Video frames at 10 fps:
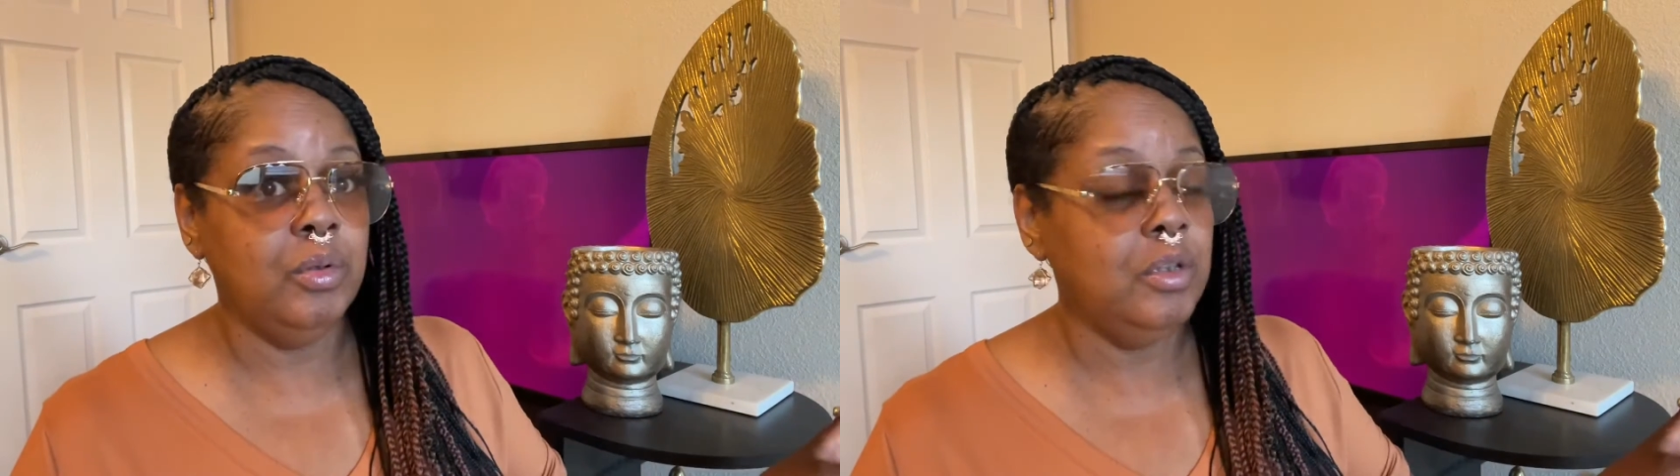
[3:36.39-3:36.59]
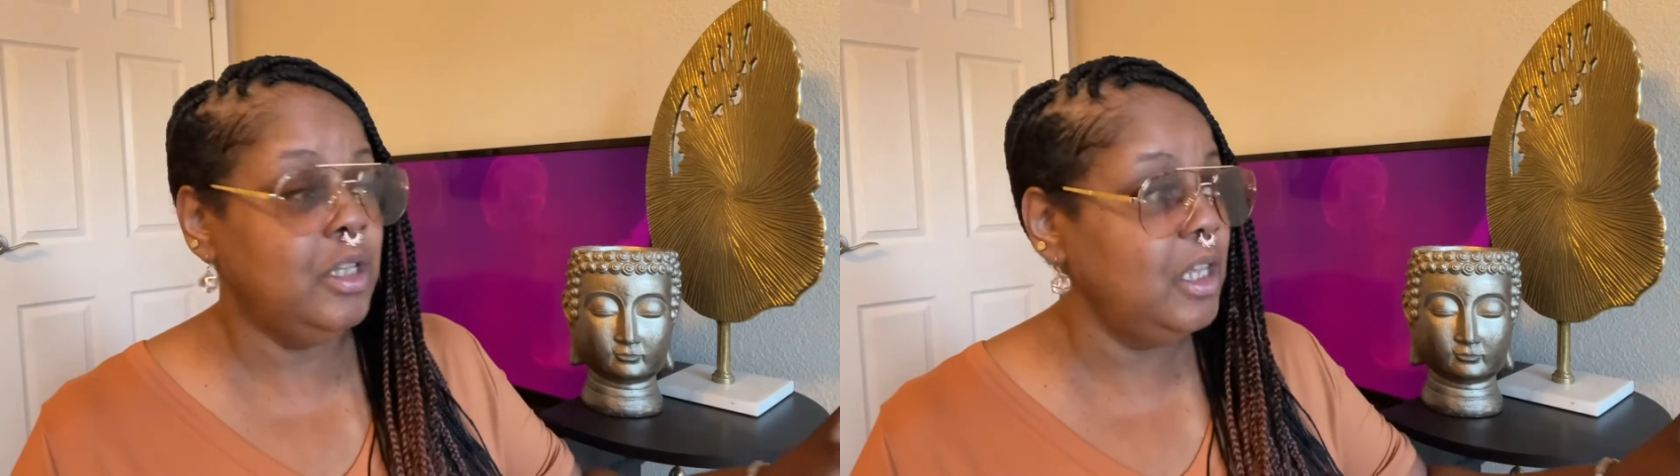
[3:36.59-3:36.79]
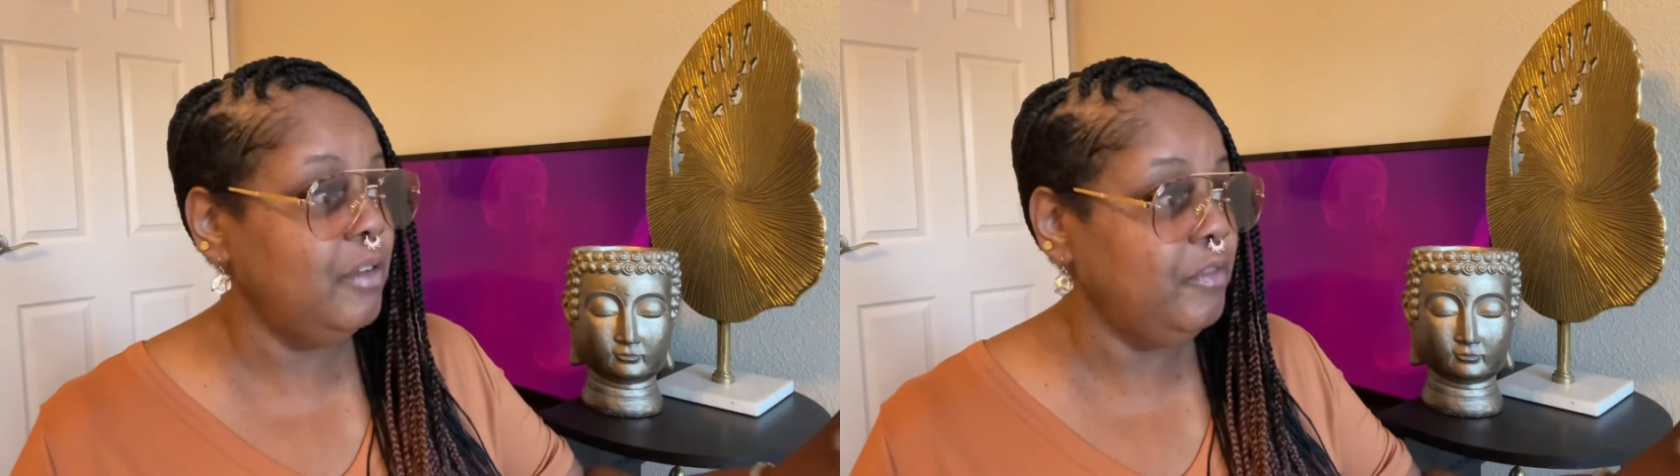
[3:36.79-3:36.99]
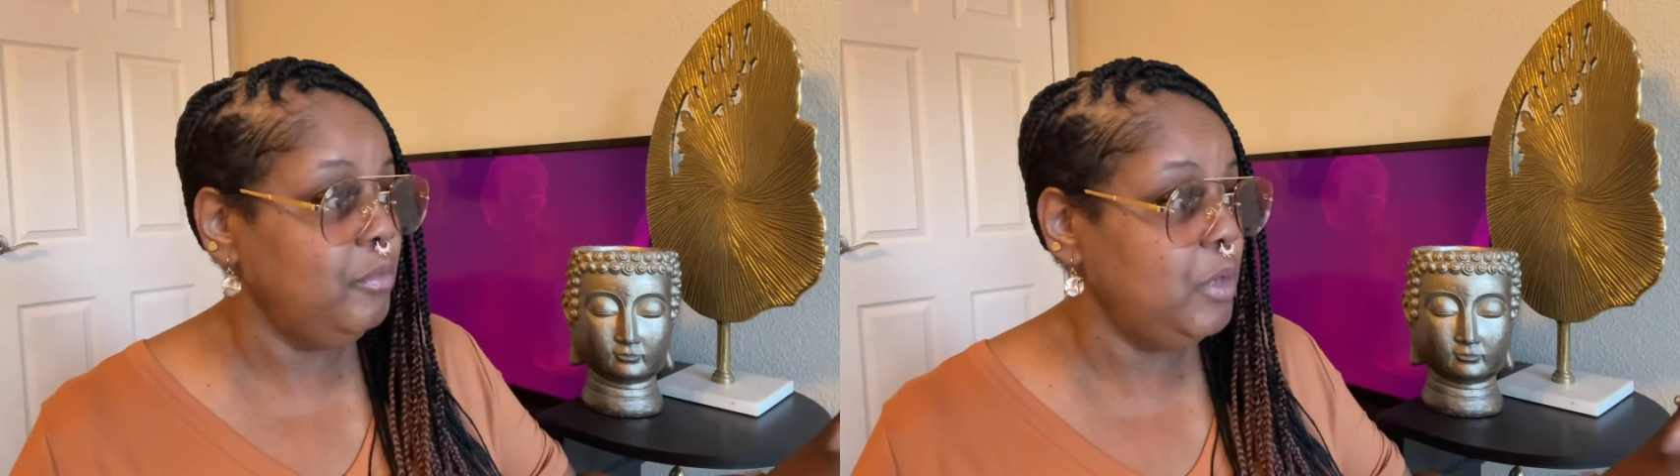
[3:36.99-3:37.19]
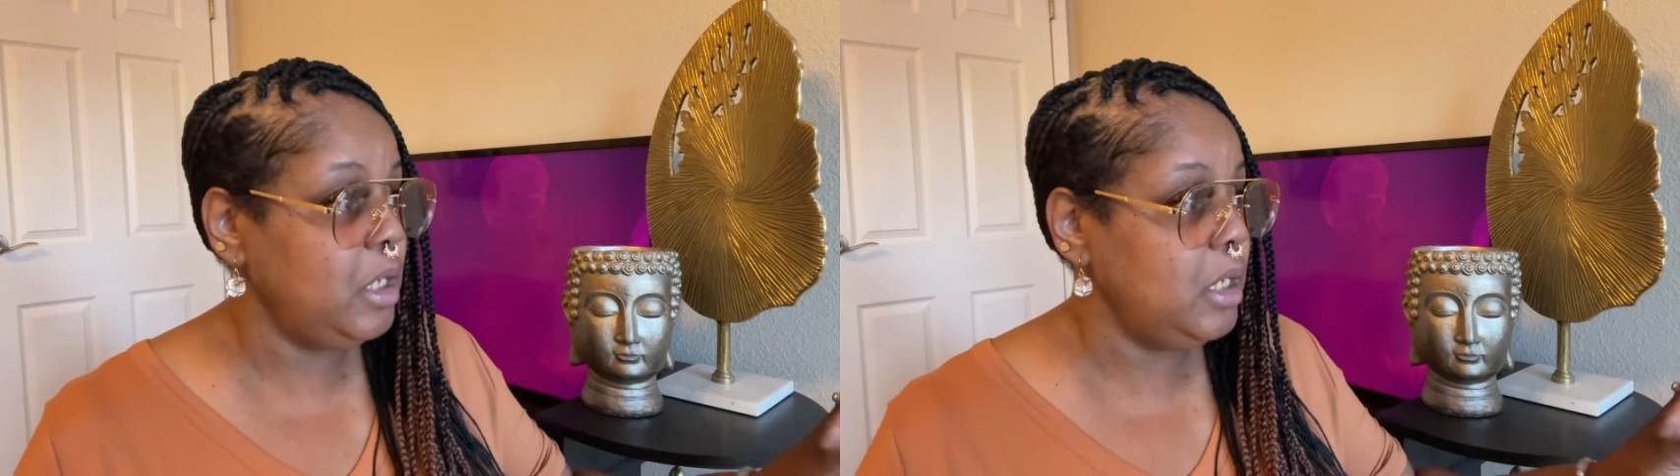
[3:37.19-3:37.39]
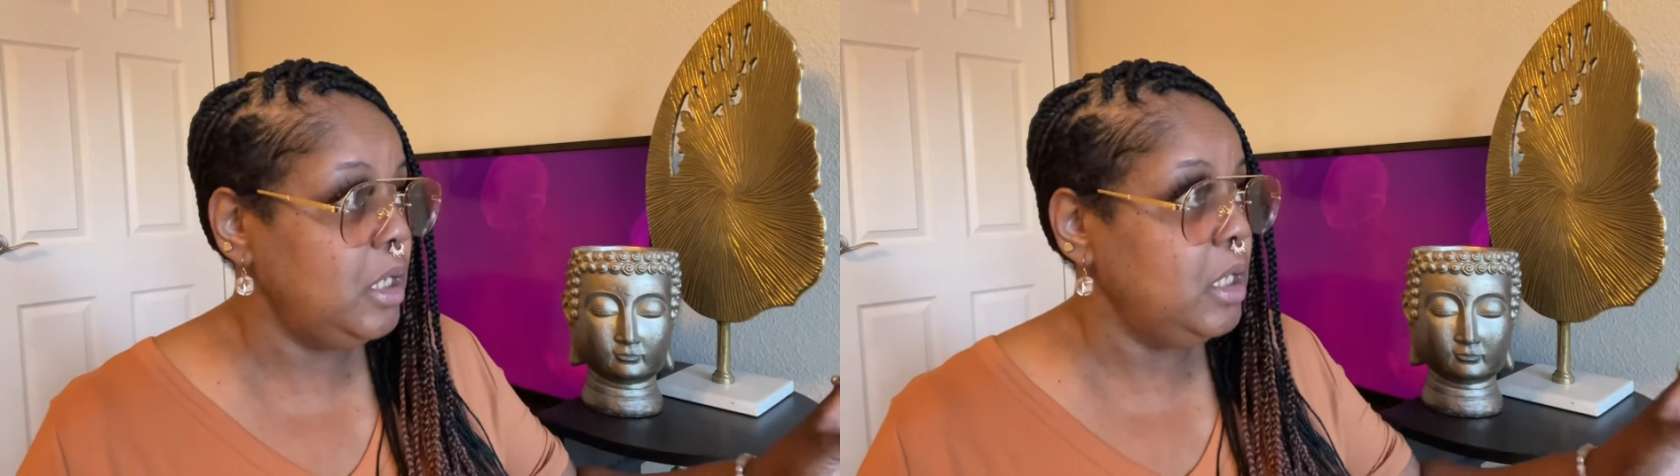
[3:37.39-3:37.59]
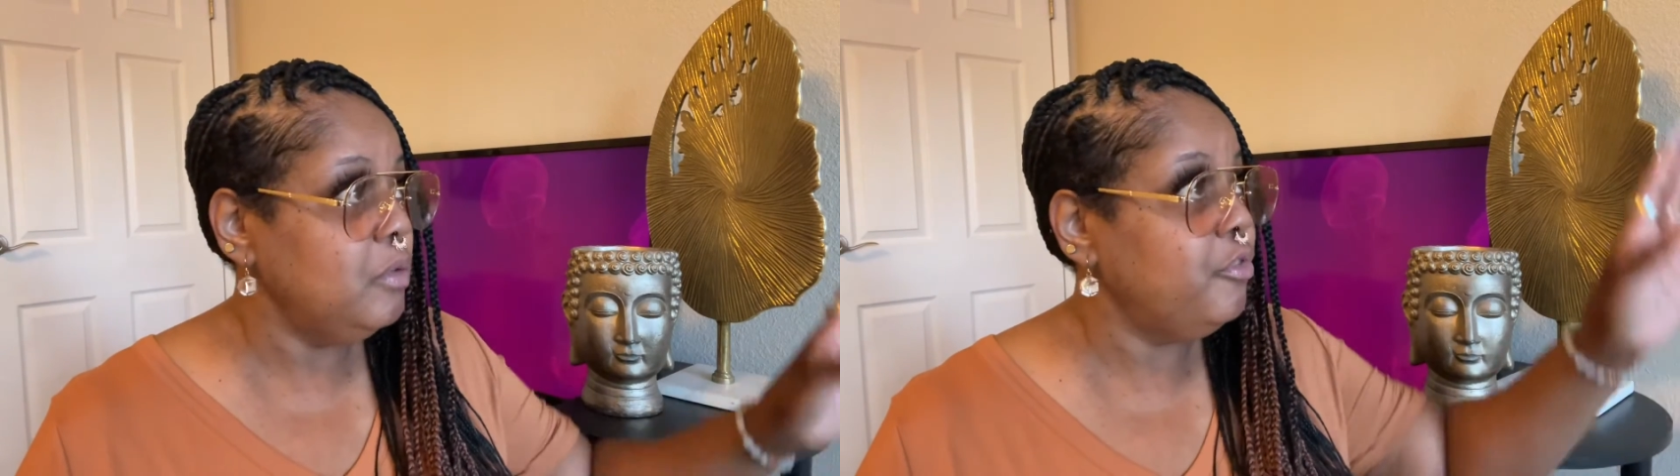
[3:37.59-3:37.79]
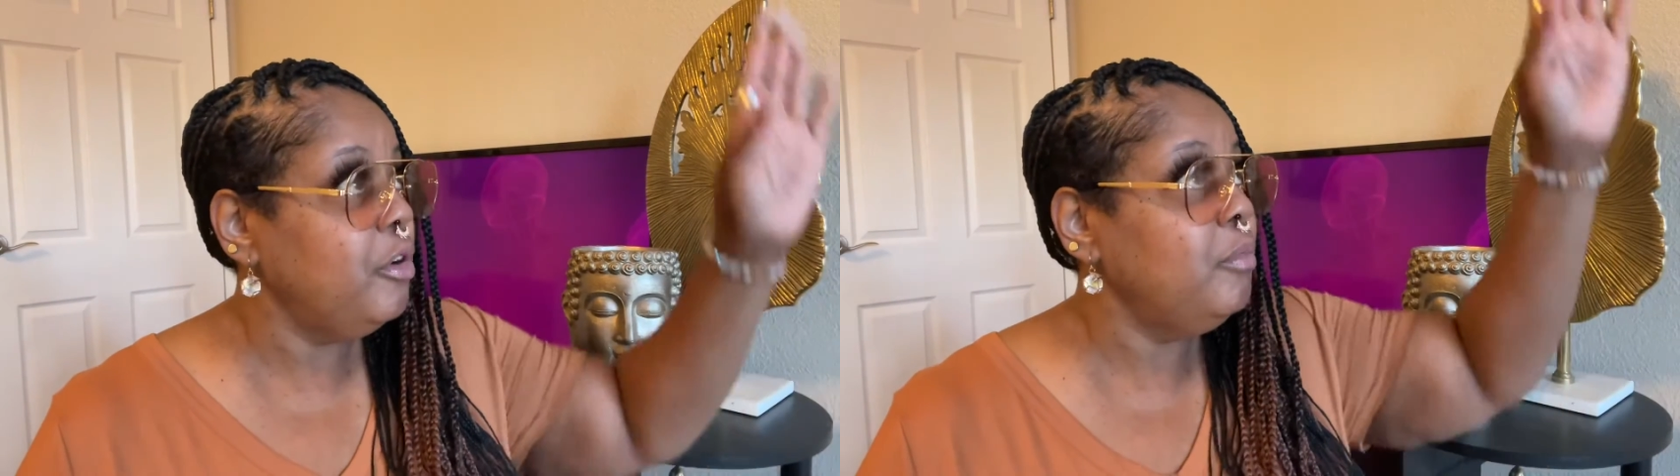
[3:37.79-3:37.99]
to the left of me,
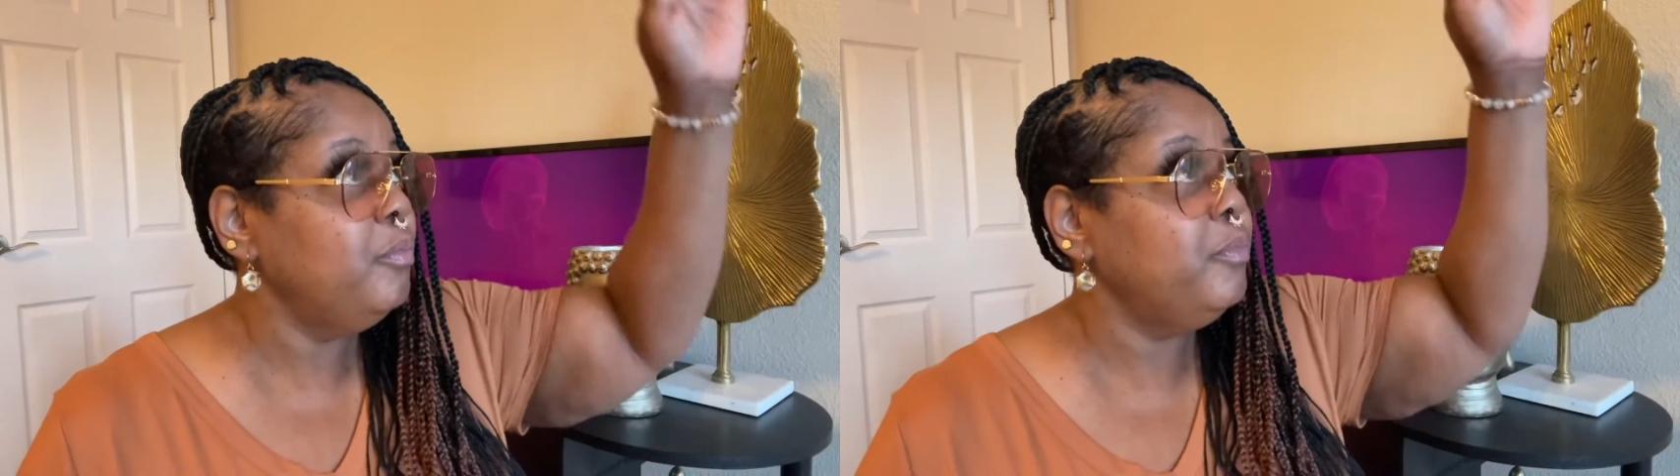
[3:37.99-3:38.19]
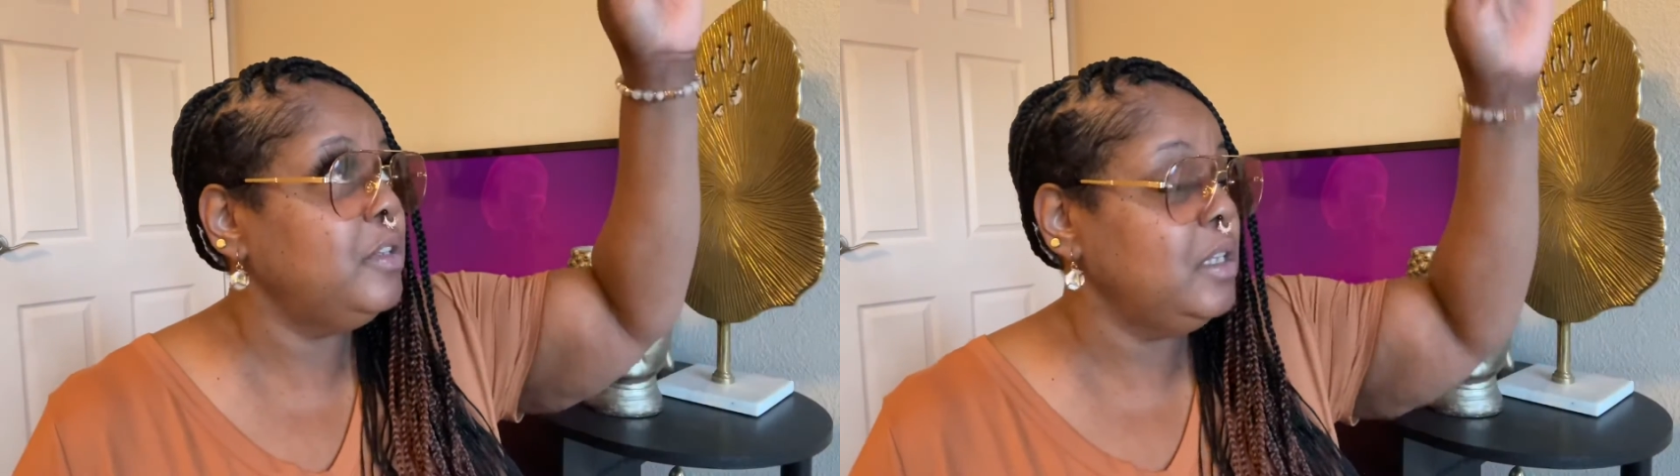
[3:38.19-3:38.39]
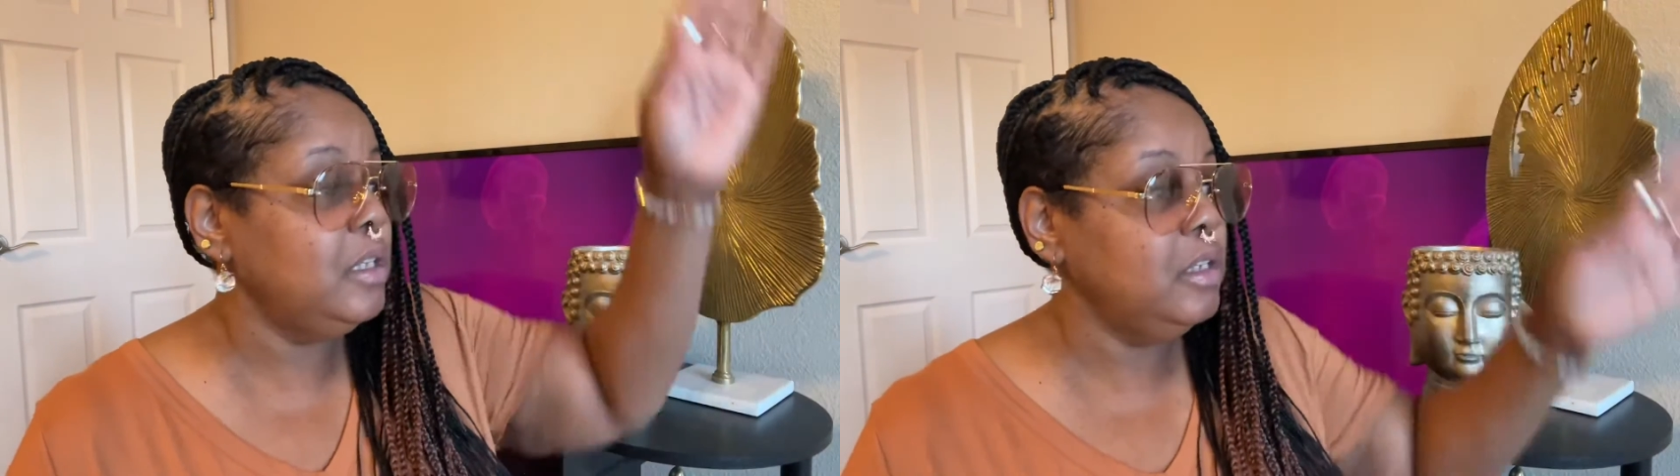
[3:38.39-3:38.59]
from ceiling